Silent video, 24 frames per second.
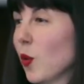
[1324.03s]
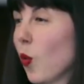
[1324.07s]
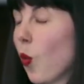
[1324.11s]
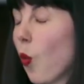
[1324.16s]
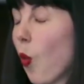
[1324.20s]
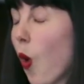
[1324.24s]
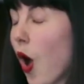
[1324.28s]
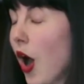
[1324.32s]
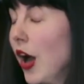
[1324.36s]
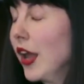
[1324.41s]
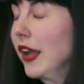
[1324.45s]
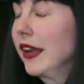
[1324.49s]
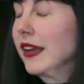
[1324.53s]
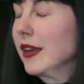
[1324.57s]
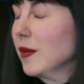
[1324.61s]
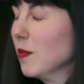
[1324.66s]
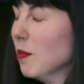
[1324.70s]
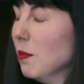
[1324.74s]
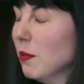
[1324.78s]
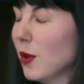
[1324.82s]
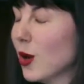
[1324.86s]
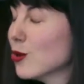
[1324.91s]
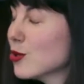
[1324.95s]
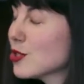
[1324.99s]

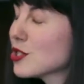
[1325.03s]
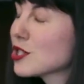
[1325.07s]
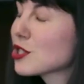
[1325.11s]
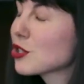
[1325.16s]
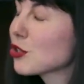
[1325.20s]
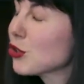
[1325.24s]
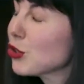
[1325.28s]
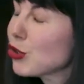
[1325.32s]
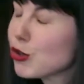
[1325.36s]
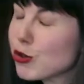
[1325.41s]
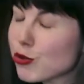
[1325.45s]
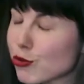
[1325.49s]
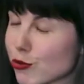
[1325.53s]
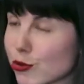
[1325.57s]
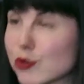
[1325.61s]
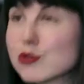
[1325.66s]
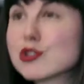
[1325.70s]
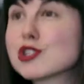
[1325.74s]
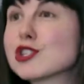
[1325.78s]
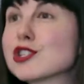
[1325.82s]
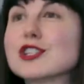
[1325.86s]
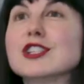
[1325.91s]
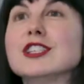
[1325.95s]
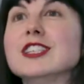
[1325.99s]
one most
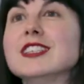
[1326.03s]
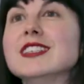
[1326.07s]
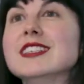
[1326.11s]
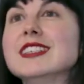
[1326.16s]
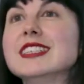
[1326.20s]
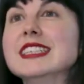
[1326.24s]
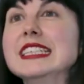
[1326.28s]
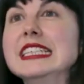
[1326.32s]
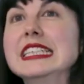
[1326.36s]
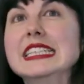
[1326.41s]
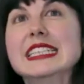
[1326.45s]
crucial